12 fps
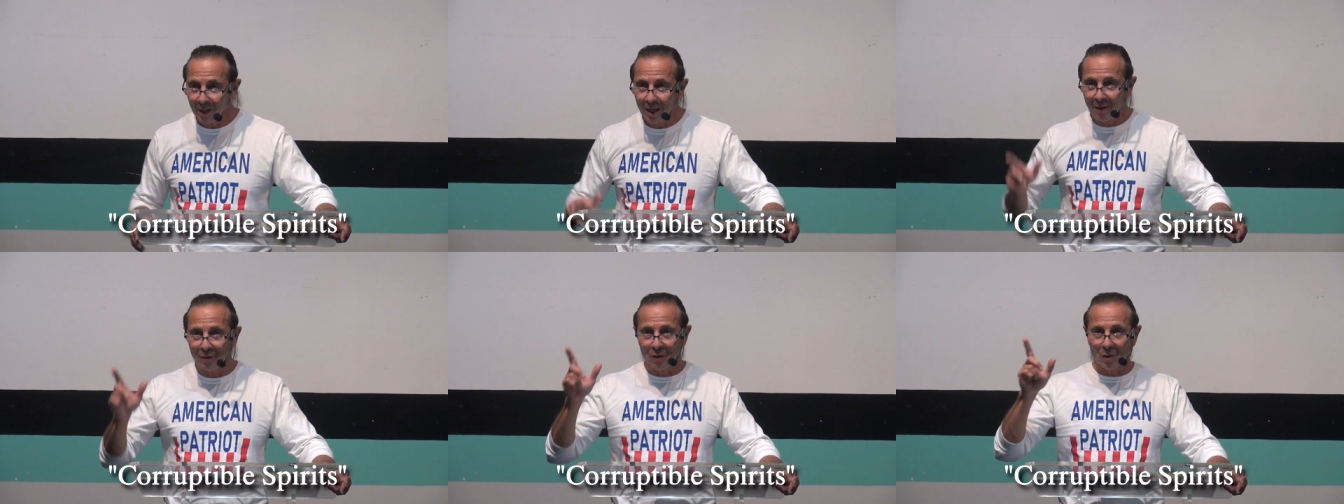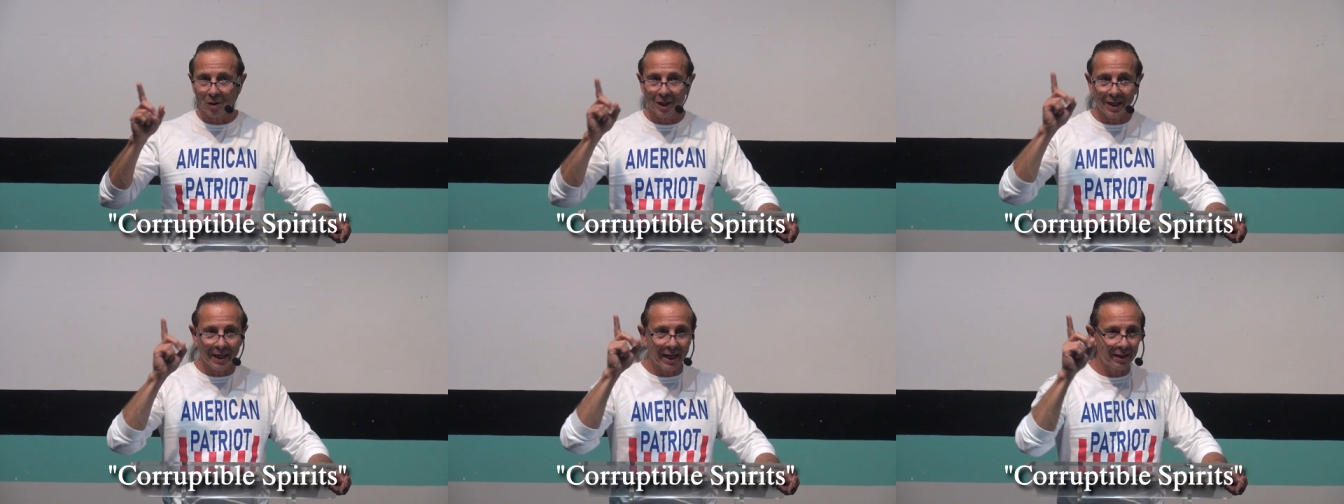If you're
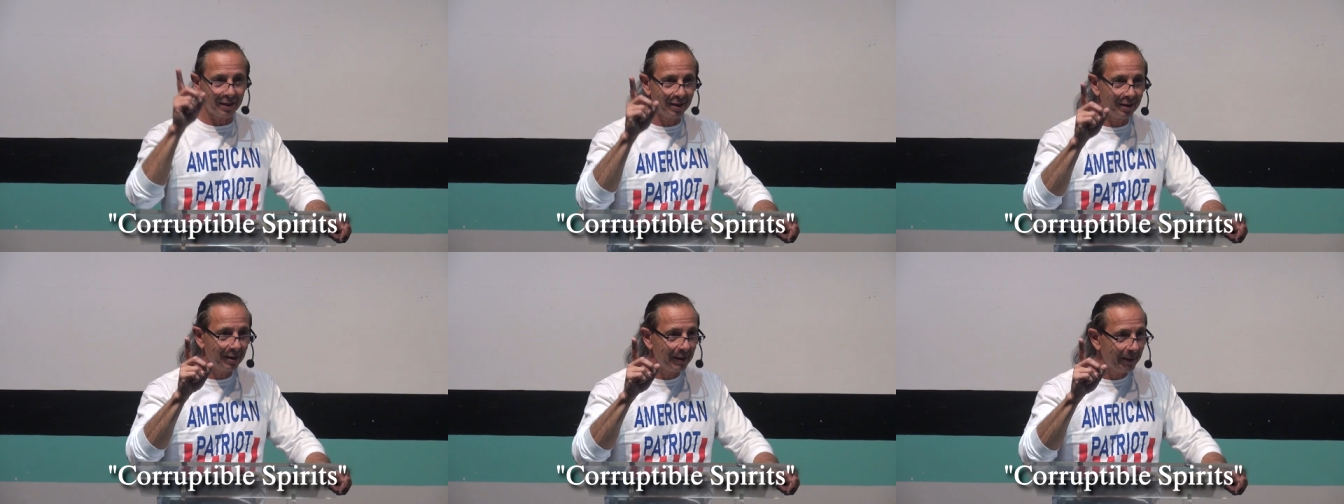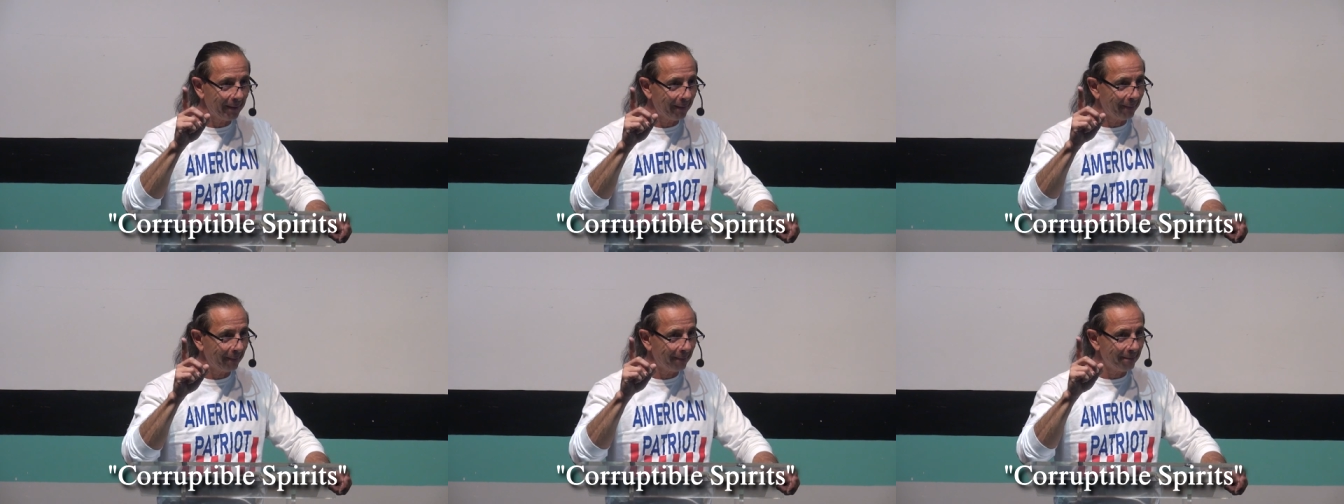connected.
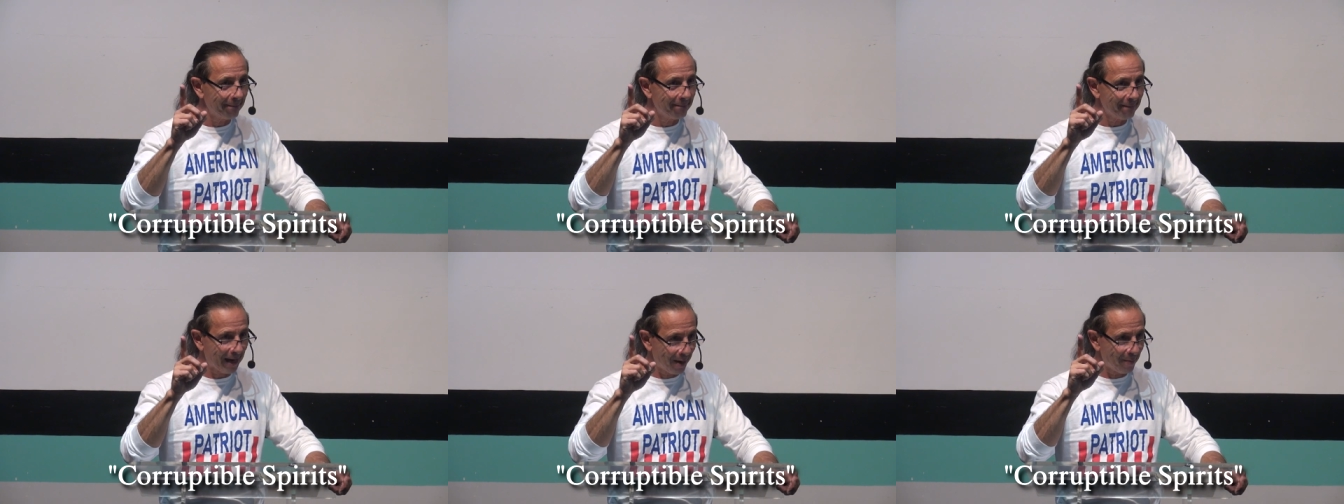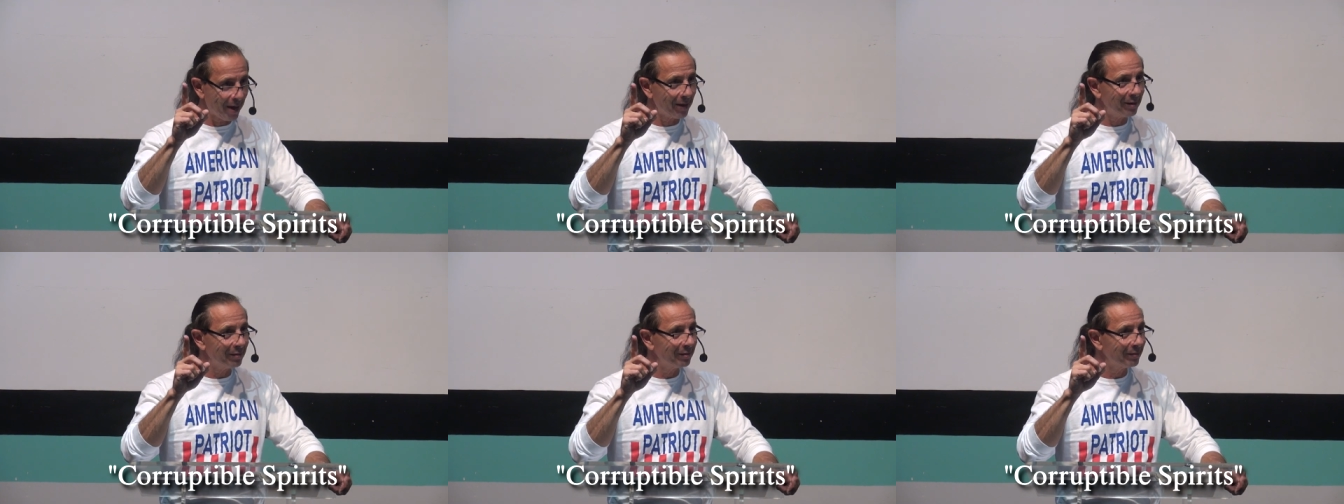Amen.